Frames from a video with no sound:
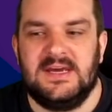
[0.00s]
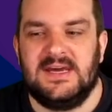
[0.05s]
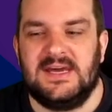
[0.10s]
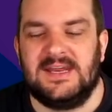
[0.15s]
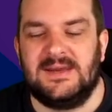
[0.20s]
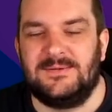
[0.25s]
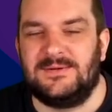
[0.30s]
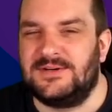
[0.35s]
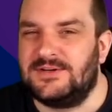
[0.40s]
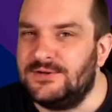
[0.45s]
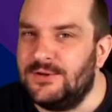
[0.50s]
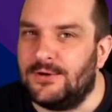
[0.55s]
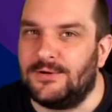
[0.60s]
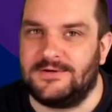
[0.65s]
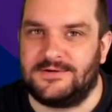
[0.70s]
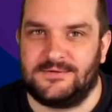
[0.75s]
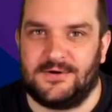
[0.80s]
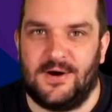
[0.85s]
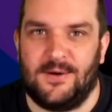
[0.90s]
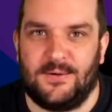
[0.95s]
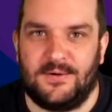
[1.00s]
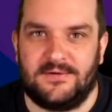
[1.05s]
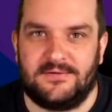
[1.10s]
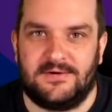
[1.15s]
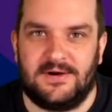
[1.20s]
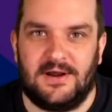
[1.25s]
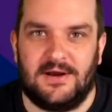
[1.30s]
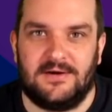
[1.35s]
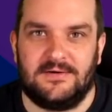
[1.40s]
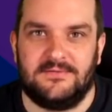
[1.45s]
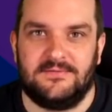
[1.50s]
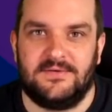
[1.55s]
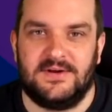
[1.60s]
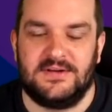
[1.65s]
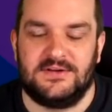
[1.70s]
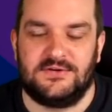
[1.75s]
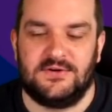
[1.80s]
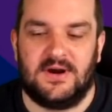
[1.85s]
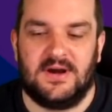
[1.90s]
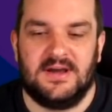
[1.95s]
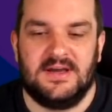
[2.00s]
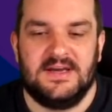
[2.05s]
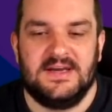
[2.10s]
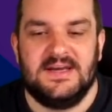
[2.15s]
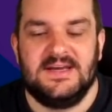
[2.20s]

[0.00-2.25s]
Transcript: and I'm just not sure I want to rely on Vidra.